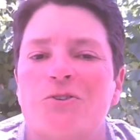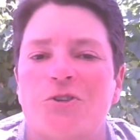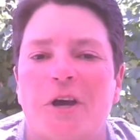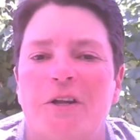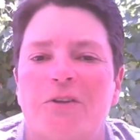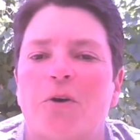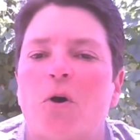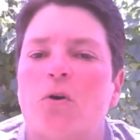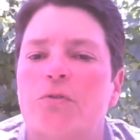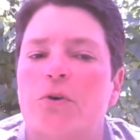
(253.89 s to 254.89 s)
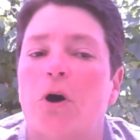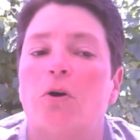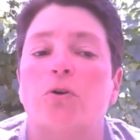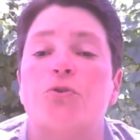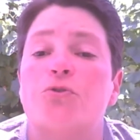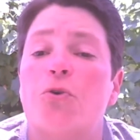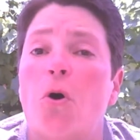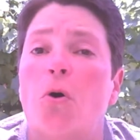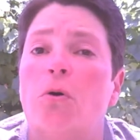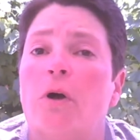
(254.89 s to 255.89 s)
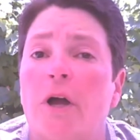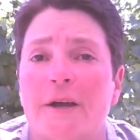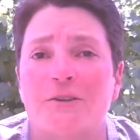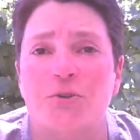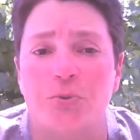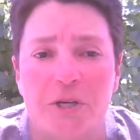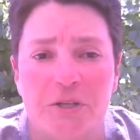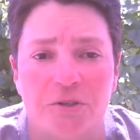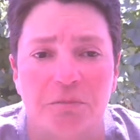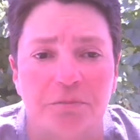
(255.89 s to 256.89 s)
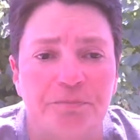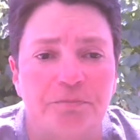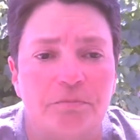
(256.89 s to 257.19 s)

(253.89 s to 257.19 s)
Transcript: citing their overall control as the reason.